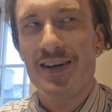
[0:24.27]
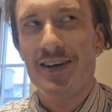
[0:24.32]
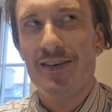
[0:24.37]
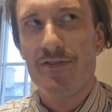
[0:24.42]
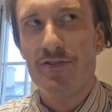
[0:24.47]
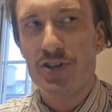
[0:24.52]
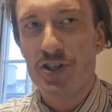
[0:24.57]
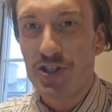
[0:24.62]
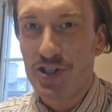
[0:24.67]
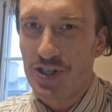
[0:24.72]

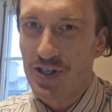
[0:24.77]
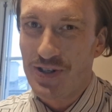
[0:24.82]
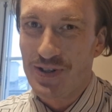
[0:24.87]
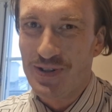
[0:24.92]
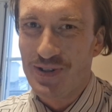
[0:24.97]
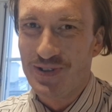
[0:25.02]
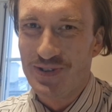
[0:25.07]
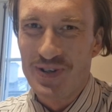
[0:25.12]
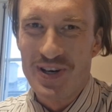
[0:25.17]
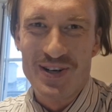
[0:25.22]
the
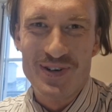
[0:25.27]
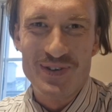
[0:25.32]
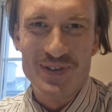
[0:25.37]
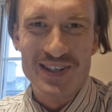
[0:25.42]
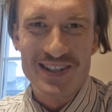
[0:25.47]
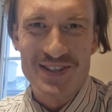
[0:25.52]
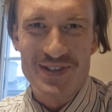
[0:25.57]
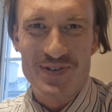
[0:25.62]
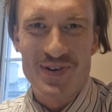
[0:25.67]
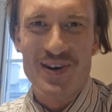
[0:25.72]
show where
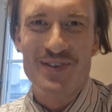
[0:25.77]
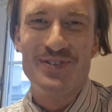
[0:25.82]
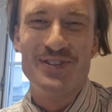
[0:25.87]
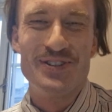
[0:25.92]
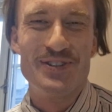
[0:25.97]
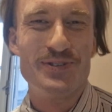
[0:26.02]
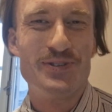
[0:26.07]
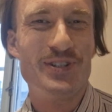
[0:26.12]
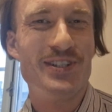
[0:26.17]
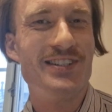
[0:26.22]
we travel
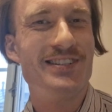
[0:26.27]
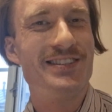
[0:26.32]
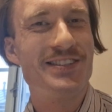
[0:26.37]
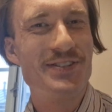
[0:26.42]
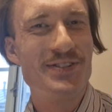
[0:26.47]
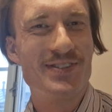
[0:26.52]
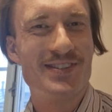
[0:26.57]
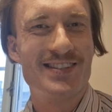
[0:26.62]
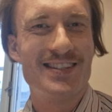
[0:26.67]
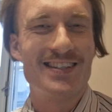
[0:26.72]
the world
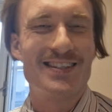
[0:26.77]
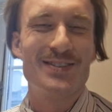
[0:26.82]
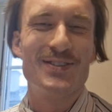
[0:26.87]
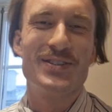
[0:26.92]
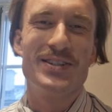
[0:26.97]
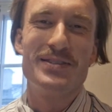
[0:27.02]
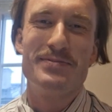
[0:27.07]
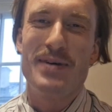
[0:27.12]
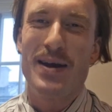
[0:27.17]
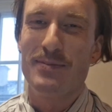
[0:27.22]
using
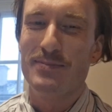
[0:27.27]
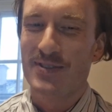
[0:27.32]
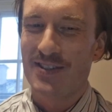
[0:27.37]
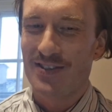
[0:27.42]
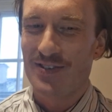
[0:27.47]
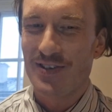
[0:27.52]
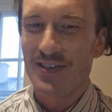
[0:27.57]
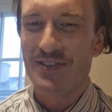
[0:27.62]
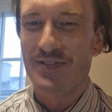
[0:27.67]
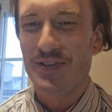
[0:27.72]
Google Maps
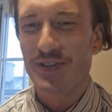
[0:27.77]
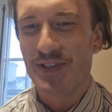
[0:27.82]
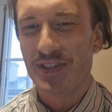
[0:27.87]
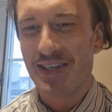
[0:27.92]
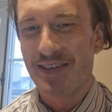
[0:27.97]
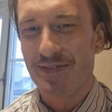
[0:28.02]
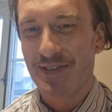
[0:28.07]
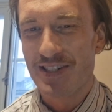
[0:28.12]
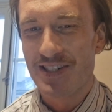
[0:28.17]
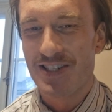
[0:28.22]
Street View
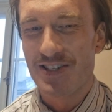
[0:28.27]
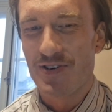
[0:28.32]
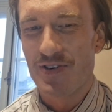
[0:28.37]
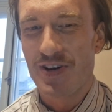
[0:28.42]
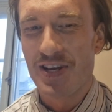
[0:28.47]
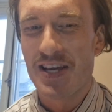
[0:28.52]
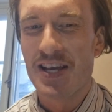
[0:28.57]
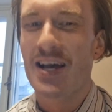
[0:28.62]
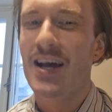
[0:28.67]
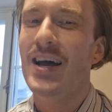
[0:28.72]

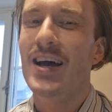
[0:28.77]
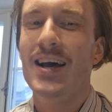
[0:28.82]
imagery